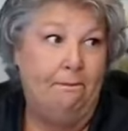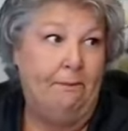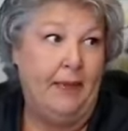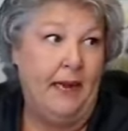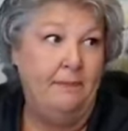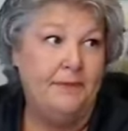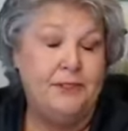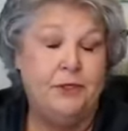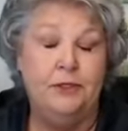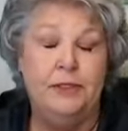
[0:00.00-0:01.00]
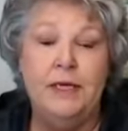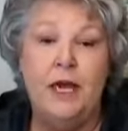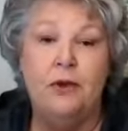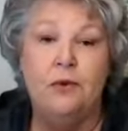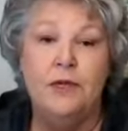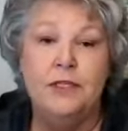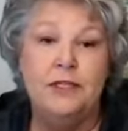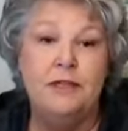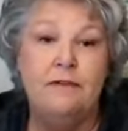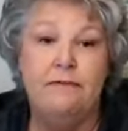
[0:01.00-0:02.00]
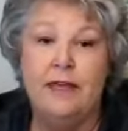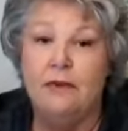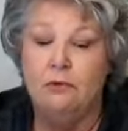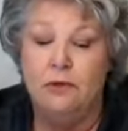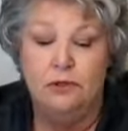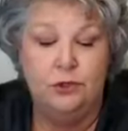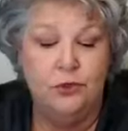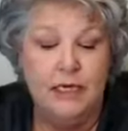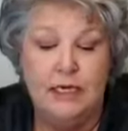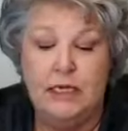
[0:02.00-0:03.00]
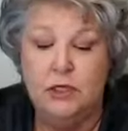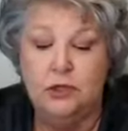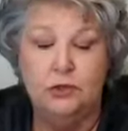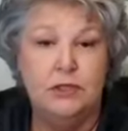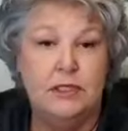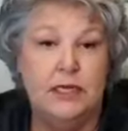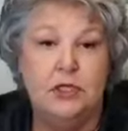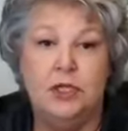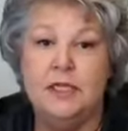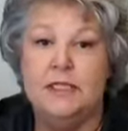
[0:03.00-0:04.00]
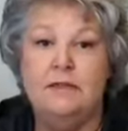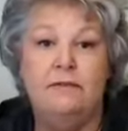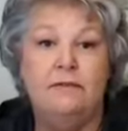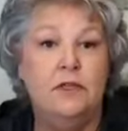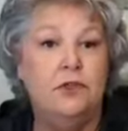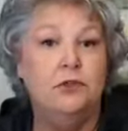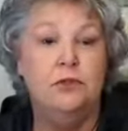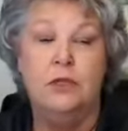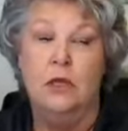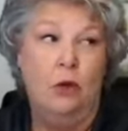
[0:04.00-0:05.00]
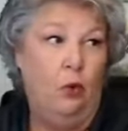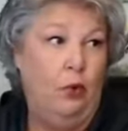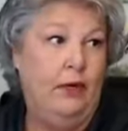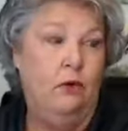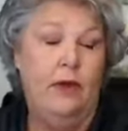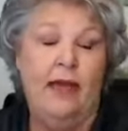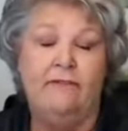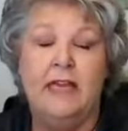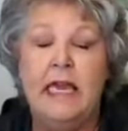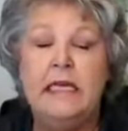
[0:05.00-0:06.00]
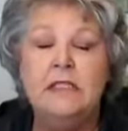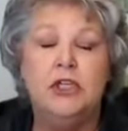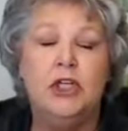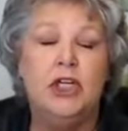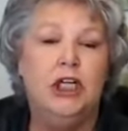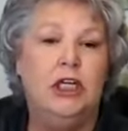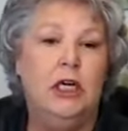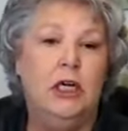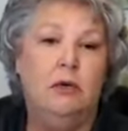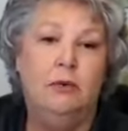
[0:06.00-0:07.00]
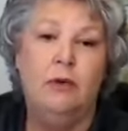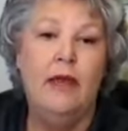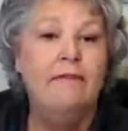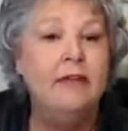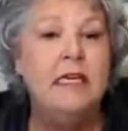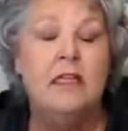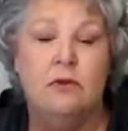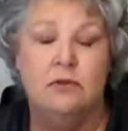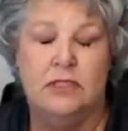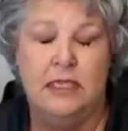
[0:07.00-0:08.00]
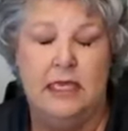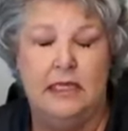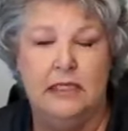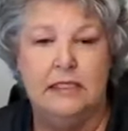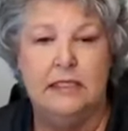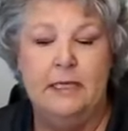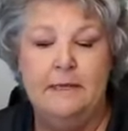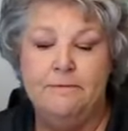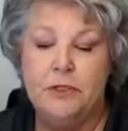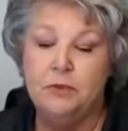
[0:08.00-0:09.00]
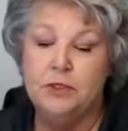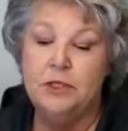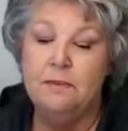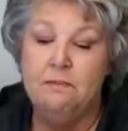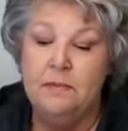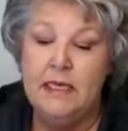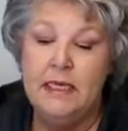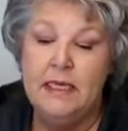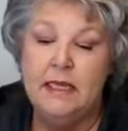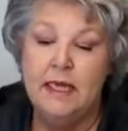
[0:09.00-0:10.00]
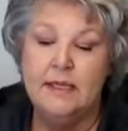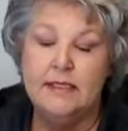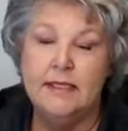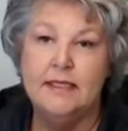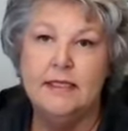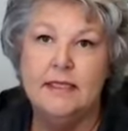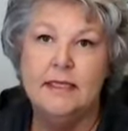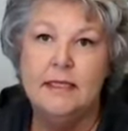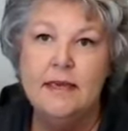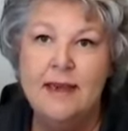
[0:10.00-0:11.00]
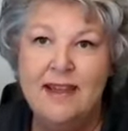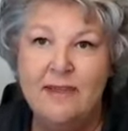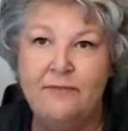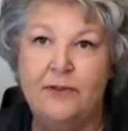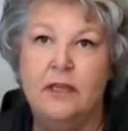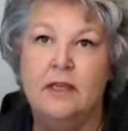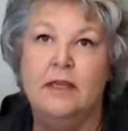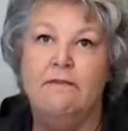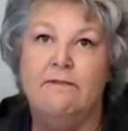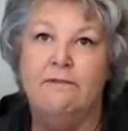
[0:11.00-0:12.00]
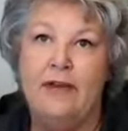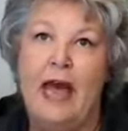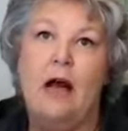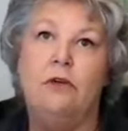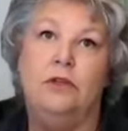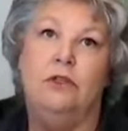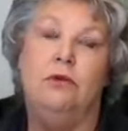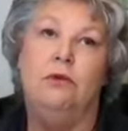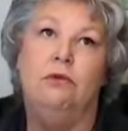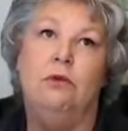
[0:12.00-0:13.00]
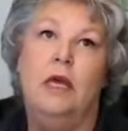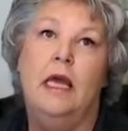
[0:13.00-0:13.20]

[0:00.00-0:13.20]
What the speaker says: But I'm certainly not going to the vet with joint issues, digestive issues. We don't have cancer. We don't have any of those things. So to me, that is a significant value.